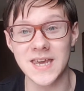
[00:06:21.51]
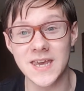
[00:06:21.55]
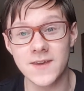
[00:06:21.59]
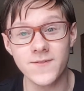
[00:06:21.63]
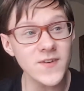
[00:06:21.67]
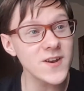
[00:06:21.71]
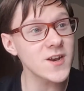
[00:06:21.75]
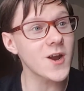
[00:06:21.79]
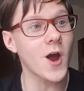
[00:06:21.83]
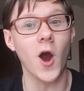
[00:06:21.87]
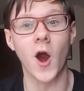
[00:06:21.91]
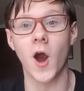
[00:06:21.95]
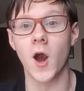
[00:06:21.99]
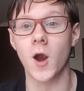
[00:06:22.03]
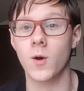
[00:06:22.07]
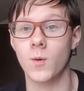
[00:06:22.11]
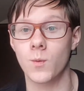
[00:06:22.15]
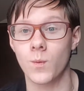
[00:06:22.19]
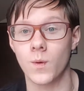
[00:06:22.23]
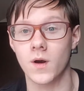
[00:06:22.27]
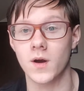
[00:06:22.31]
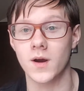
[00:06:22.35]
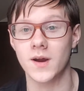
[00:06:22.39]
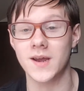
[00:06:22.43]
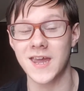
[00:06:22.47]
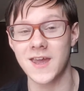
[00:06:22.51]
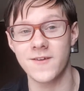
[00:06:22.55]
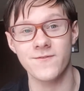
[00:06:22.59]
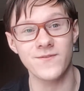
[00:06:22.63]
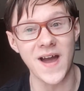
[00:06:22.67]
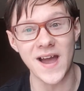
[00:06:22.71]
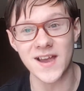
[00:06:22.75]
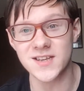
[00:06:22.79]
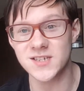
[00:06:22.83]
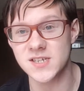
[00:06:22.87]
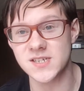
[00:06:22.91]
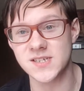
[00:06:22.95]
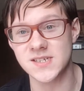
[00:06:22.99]
Even artwork. If
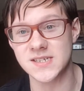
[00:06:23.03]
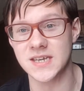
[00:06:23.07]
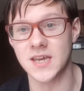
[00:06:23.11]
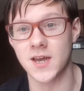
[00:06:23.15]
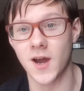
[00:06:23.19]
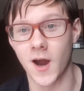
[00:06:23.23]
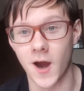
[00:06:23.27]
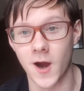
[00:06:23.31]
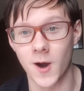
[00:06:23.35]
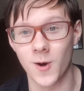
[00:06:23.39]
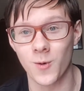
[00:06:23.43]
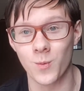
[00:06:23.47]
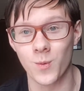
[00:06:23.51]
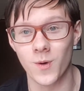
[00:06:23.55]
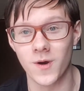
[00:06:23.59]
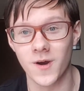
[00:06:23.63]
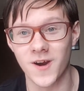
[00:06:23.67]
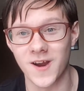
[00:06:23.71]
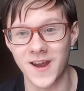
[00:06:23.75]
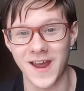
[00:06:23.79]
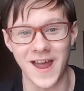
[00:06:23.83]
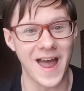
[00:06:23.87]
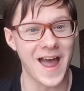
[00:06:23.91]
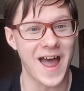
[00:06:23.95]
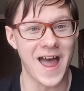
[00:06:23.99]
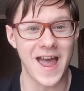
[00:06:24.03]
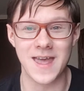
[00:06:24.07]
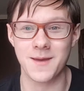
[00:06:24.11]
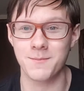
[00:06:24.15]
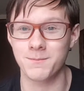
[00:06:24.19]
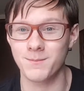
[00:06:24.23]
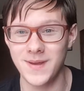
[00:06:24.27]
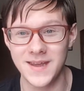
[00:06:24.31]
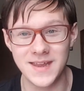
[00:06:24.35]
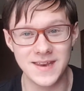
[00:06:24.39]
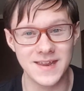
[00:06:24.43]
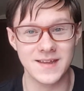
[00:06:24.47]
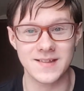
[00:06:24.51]
I just see artwork, I
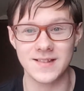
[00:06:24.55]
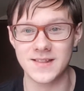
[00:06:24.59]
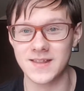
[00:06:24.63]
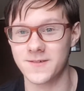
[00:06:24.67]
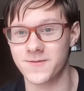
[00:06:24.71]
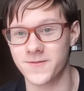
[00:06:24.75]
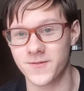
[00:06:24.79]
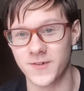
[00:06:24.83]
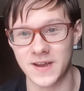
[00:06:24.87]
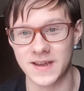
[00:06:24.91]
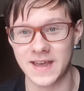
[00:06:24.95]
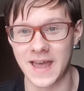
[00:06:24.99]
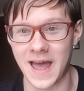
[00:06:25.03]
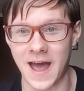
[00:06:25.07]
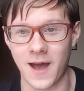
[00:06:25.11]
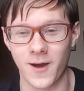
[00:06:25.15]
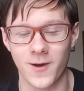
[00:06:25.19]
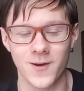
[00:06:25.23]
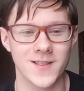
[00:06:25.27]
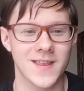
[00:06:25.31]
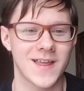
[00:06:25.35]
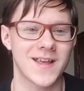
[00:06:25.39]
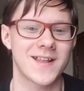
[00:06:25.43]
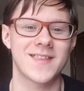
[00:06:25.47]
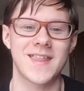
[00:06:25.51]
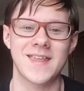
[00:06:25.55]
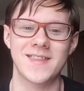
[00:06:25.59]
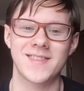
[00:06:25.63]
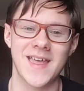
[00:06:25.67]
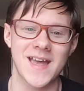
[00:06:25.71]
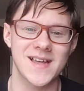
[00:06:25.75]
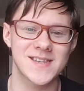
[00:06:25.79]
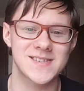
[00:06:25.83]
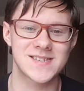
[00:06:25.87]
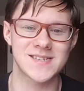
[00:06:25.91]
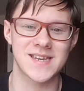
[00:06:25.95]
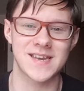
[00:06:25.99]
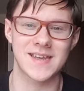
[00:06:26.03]
immediately freak out. Like,
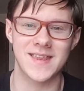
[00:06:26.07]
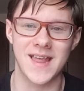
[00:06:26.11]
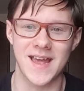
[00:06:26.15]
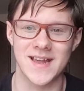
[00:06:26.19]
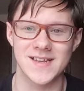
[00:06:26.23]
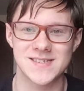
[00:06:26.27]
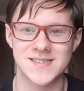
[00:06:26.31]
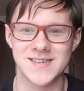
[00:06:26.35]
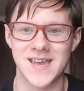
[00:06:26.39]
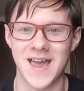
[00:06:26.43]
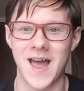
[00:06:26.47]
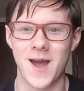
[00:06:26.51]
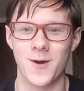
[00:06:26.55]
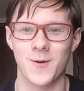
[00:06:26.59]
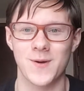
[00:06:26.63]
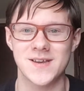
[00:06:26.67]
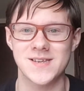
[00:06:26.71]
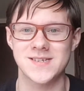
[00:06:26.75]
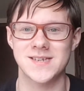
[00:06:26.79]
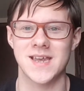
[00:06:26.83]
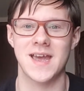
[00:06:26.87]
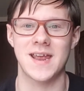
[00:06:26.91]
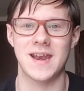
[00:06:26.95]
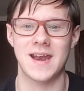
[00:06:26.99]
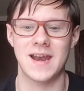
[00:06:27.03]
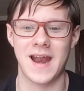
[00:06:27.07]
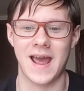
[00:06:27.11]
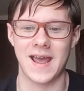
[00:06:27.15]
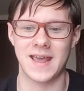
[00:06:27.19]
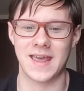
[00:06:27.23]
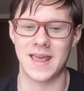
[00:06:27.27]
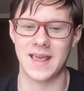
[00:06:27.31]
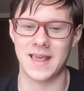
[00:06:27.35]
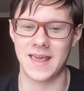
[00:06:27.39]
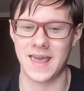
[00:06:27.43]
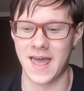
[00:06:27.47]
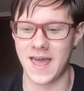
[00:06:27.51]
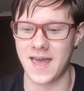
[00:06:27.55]
that's how excited I
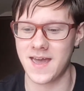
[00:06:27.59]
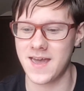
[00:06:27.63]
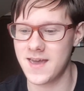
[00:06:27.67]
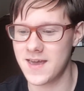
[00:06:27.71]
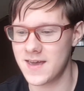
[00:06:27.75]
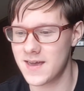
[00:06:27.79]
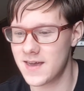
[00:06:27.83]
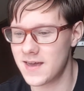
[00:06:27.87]
can get.